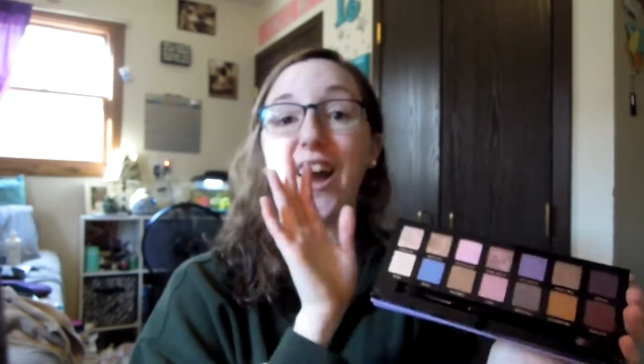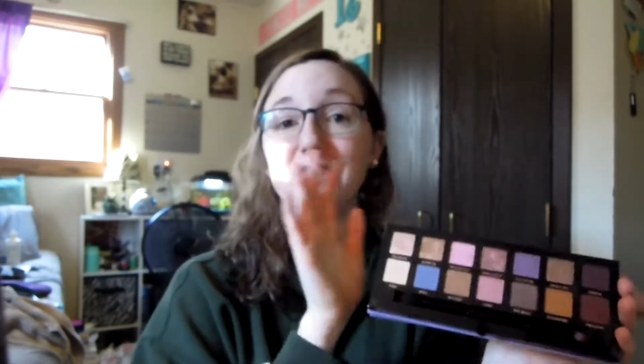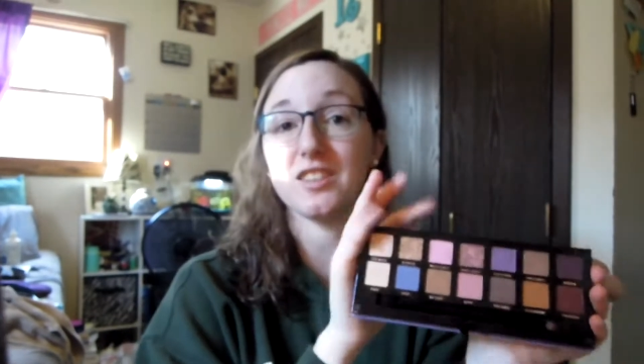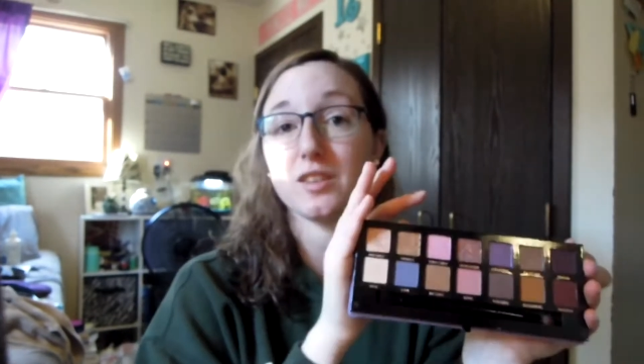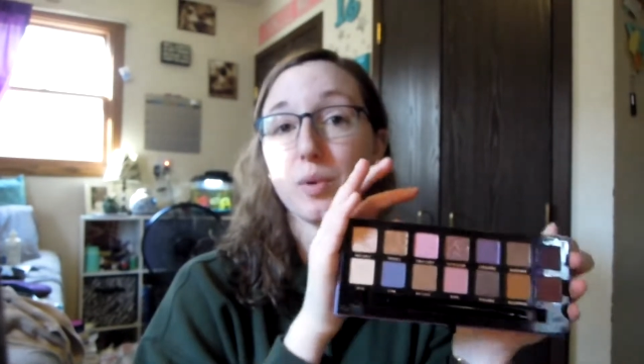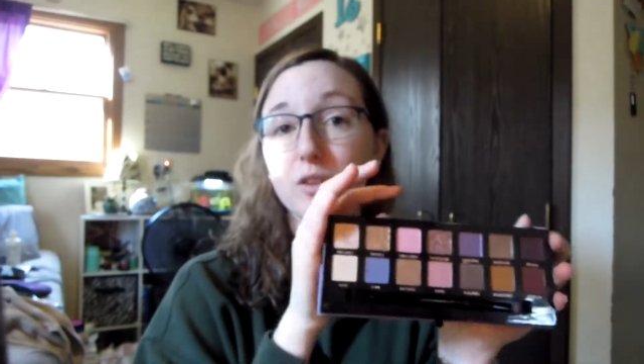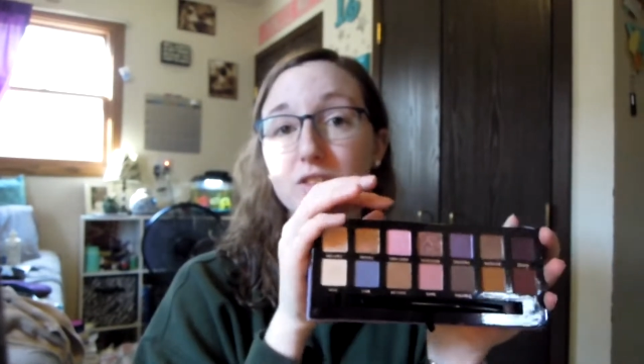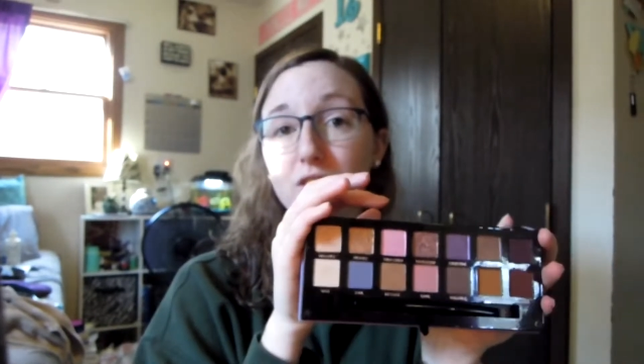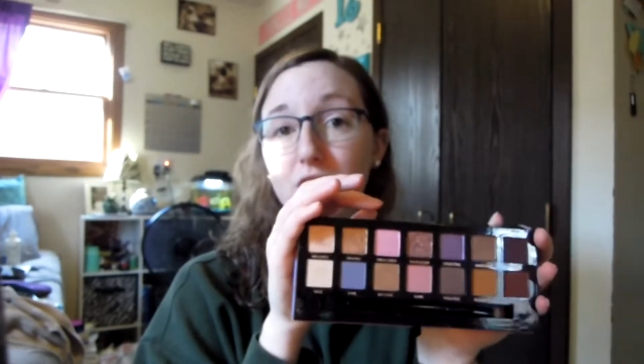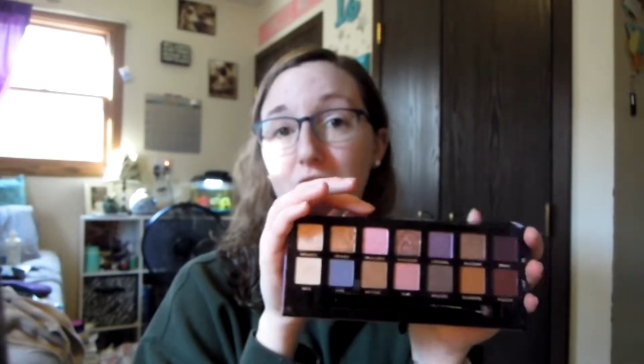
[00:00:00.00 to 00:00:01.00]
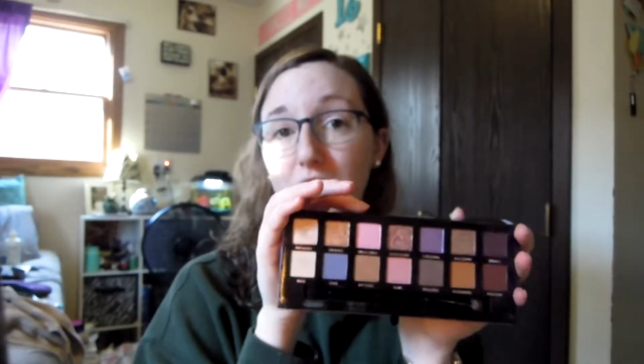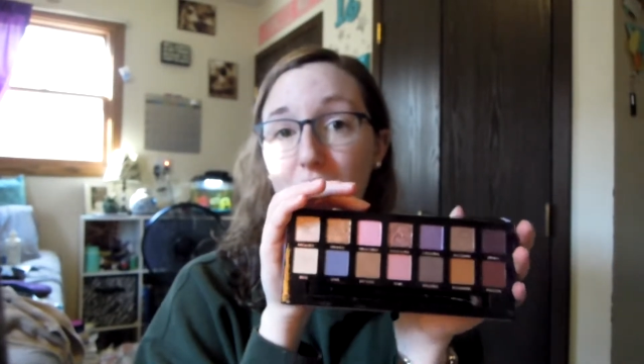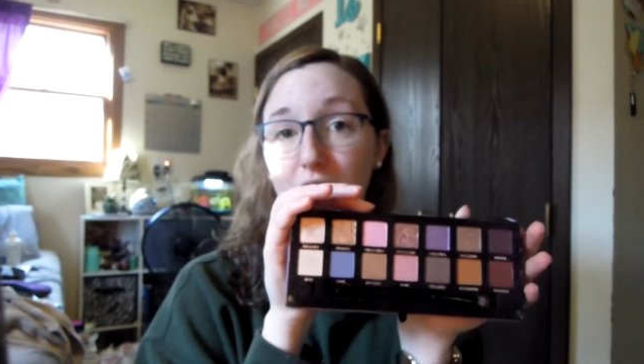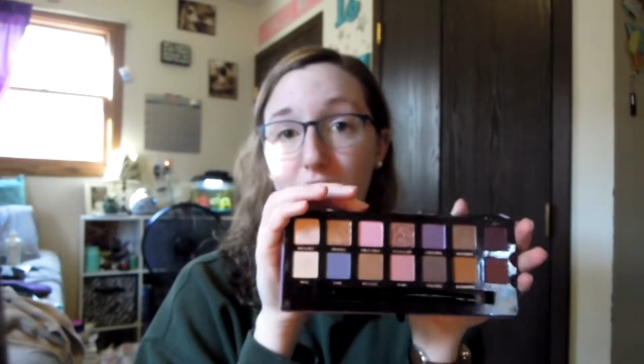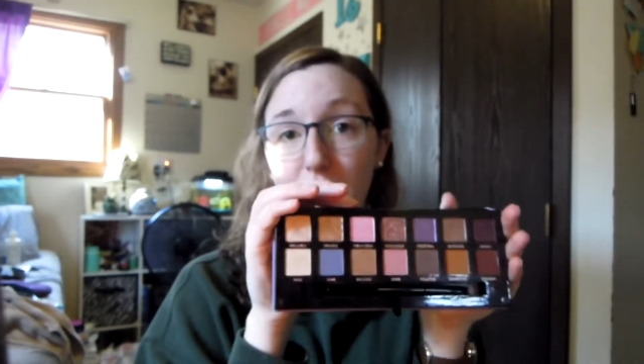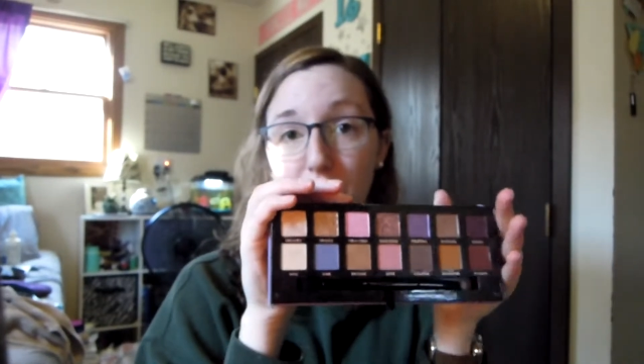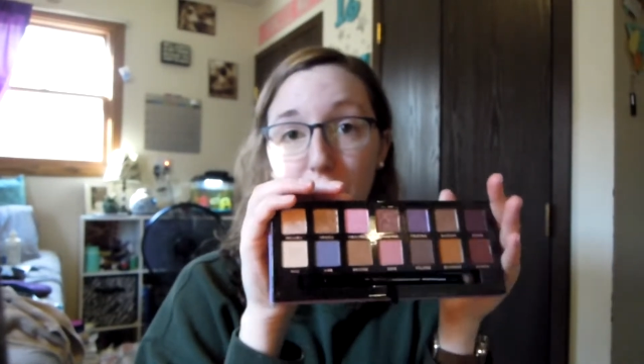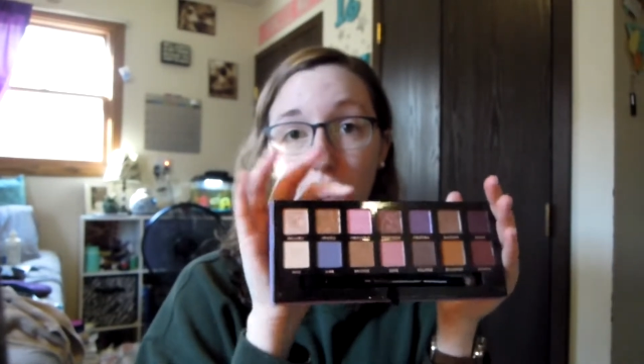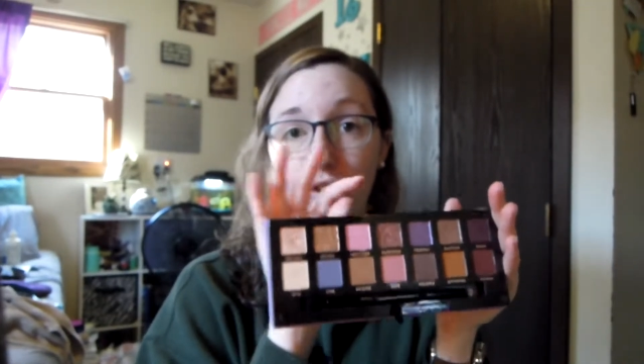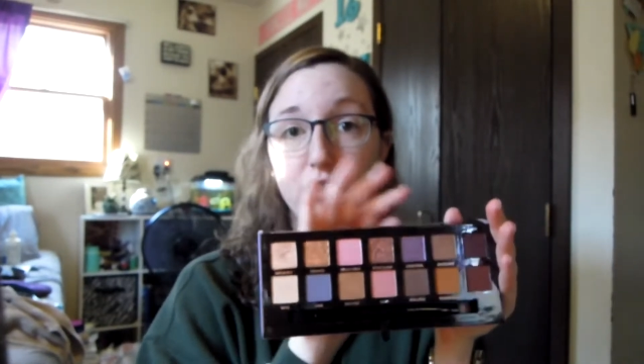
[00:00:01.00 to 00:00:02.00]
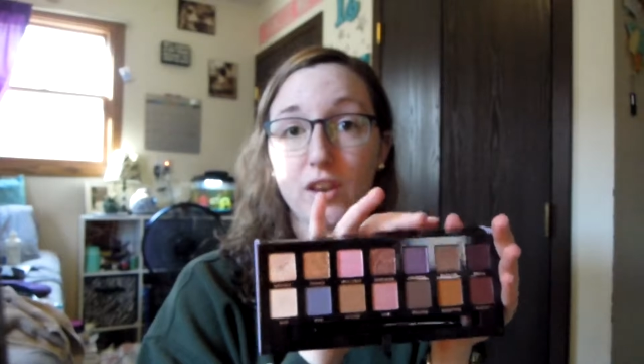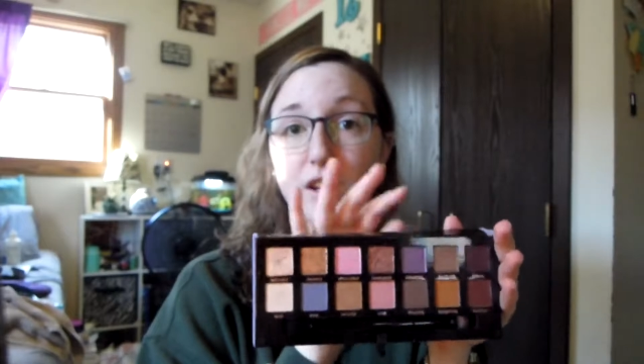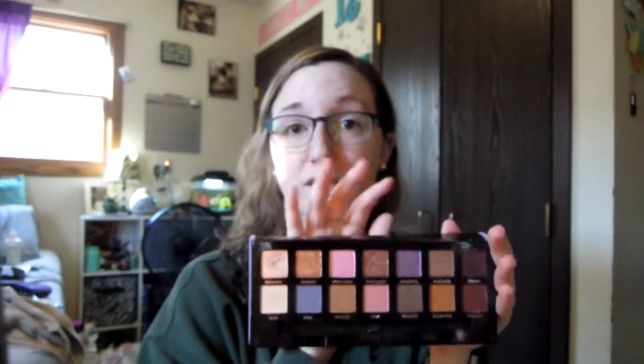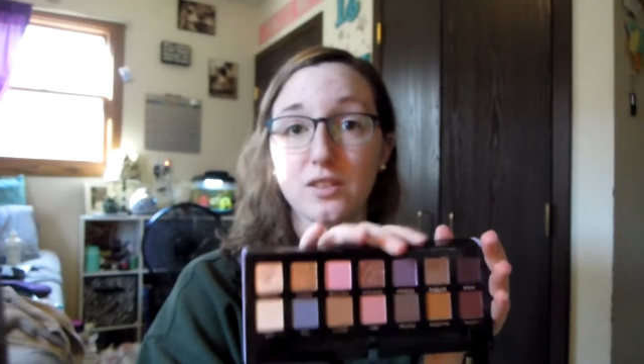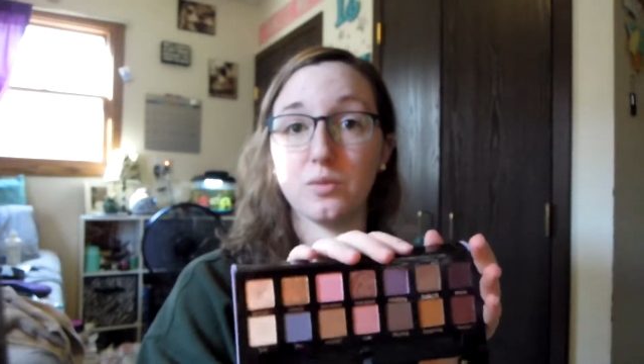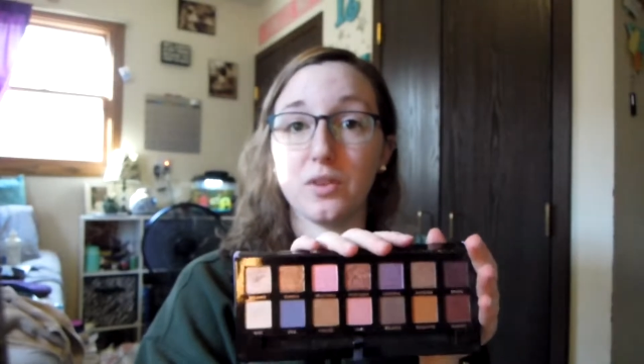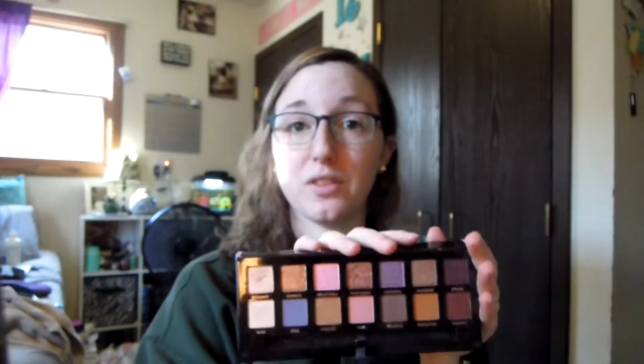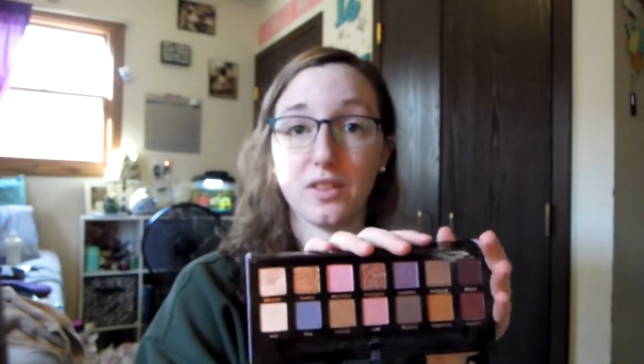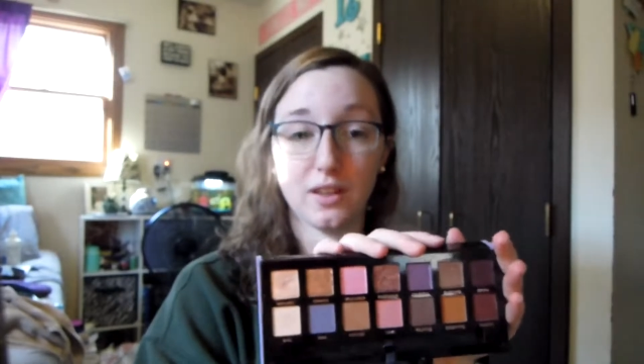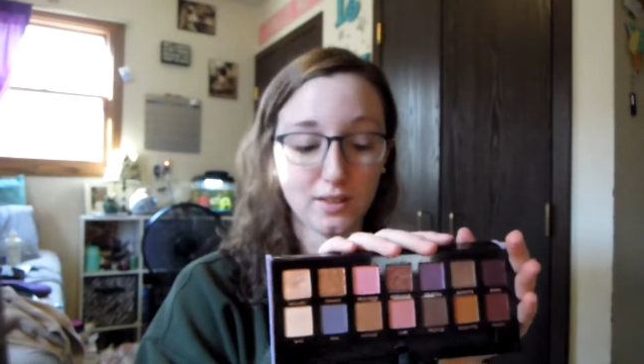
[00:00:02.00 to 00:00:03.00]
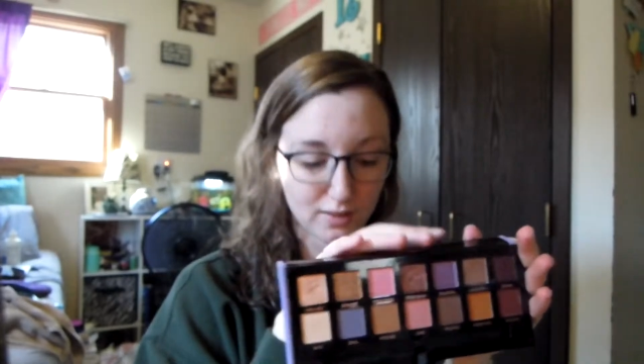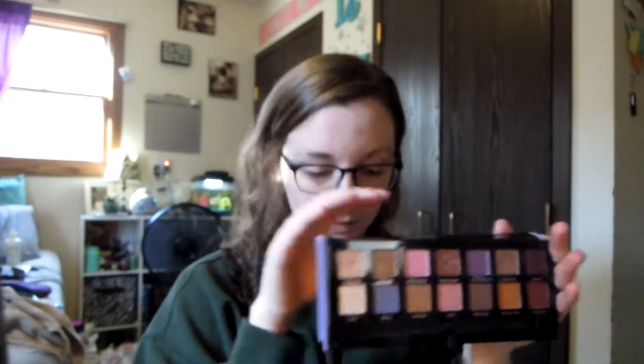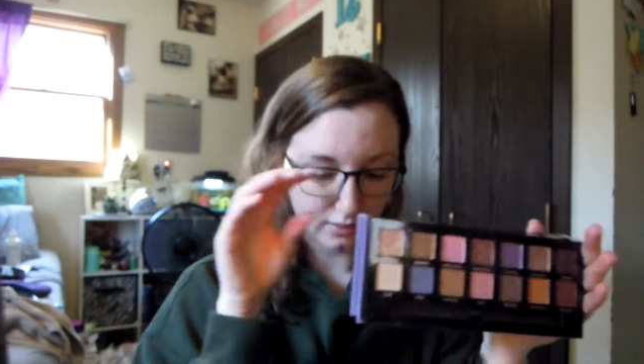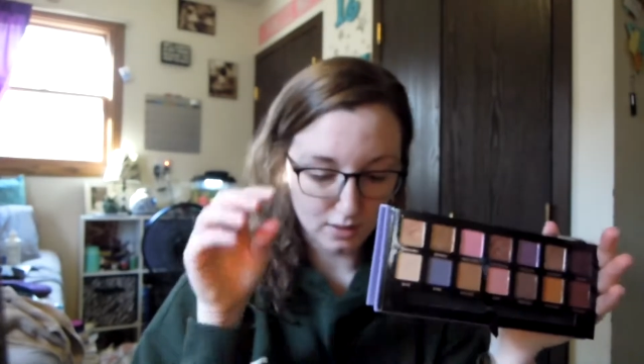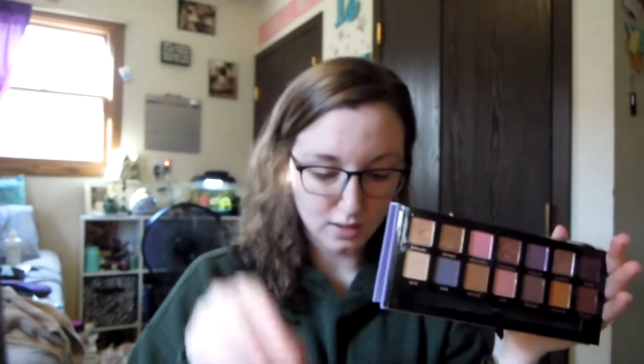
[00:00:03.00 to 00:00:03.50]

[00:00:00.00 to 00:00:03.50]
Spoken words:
I did post the look that I did with this.